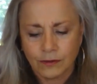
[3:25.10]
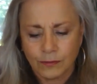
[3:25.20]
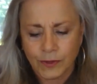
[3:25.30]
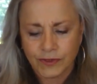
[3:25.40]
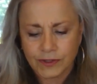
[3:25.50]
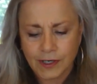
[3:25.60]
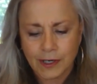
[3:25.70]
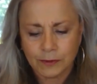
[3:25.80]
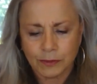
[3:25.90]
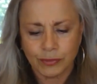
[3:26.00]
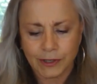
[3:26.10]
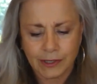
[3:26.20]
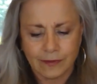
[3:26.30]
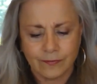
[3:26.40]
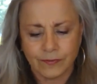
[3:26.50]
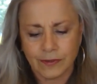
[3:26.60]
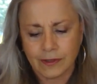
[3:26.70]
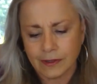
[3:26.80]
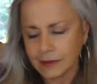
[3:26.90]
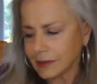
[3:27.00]
what the Tower will bring.
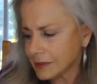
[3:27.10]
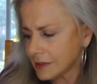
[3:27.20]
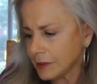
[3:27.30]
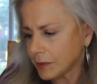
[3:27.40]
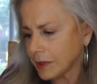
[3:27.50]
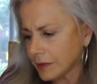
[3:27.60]
Let's see what